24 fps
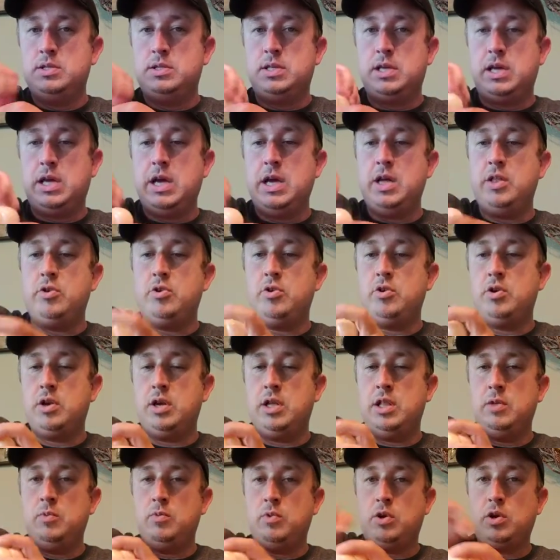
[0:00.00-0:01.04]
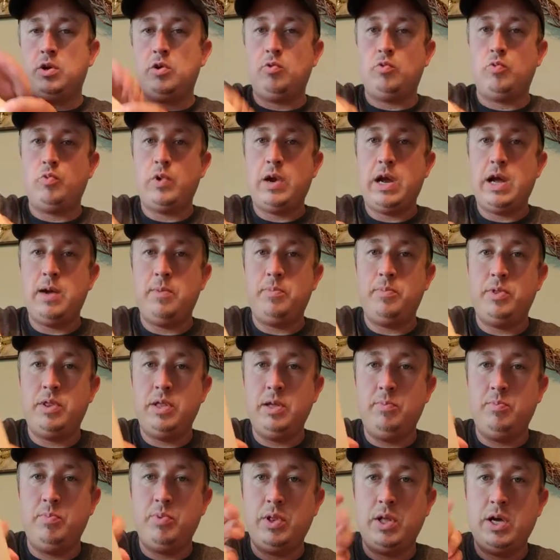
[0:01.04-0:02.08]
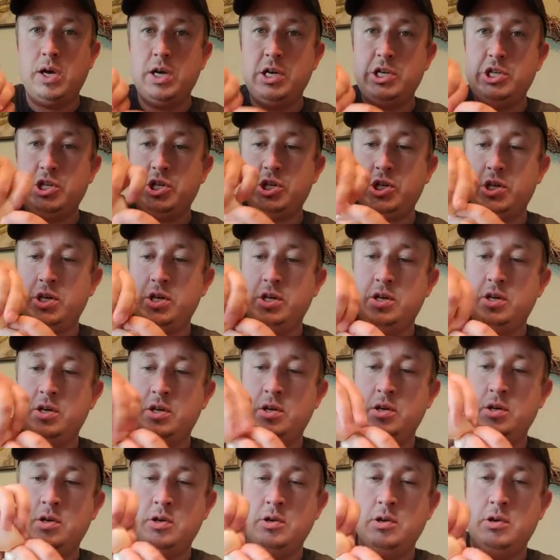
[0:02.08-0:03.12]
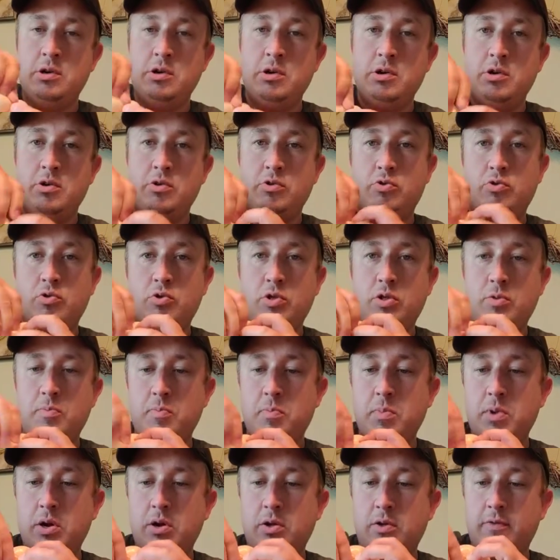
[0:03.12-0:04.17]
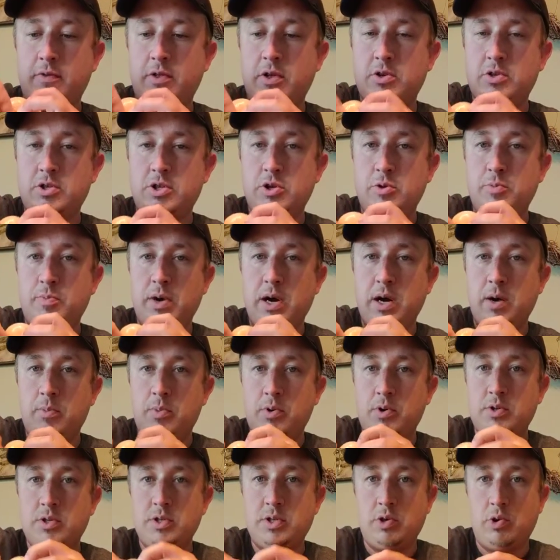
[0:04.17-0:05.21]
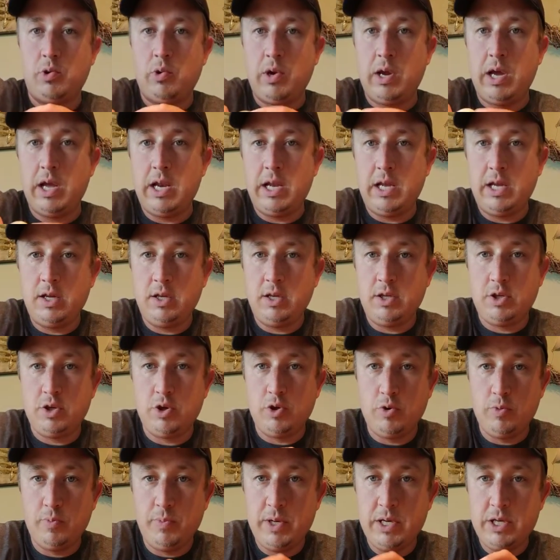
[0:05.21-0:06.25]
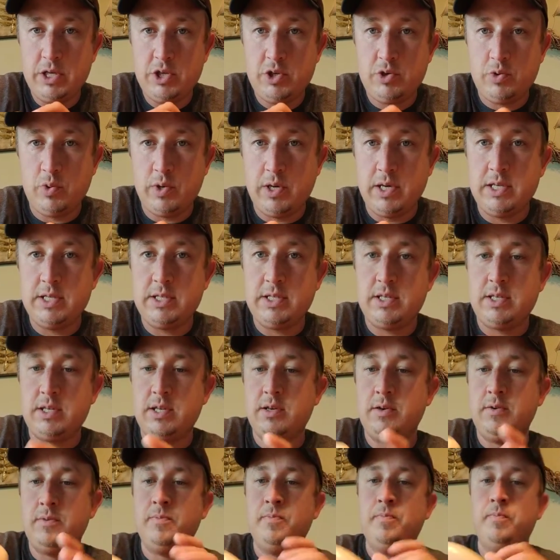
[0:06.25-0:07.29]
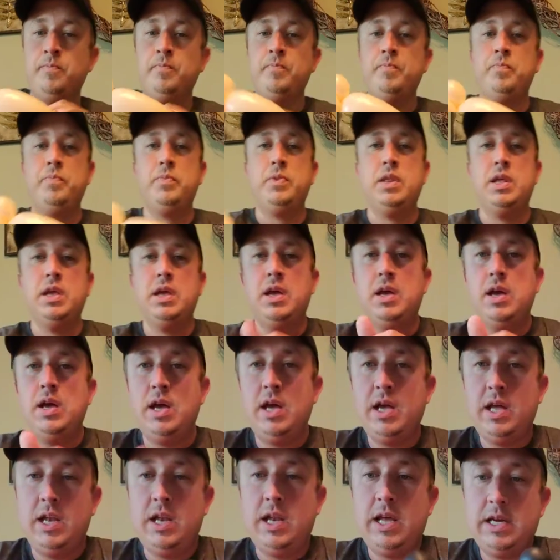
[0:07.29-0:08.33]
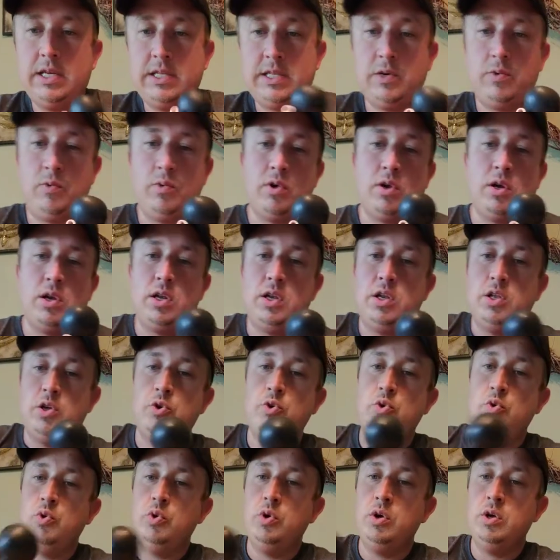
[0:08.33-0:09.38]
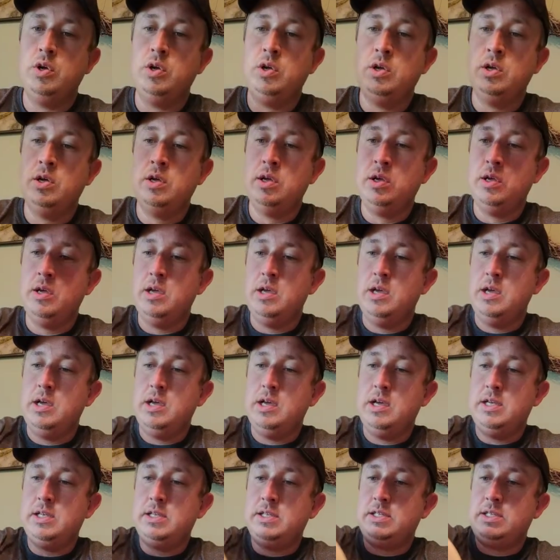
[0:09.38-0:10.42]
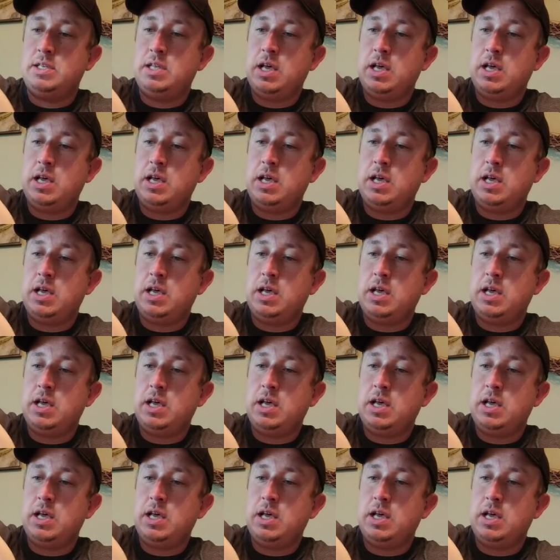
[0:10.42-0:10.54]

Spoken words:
together, and then we're going to wrap the blush through the middle of those 2 bubbles, creating 2 pinch twists. And next thing we're going to do is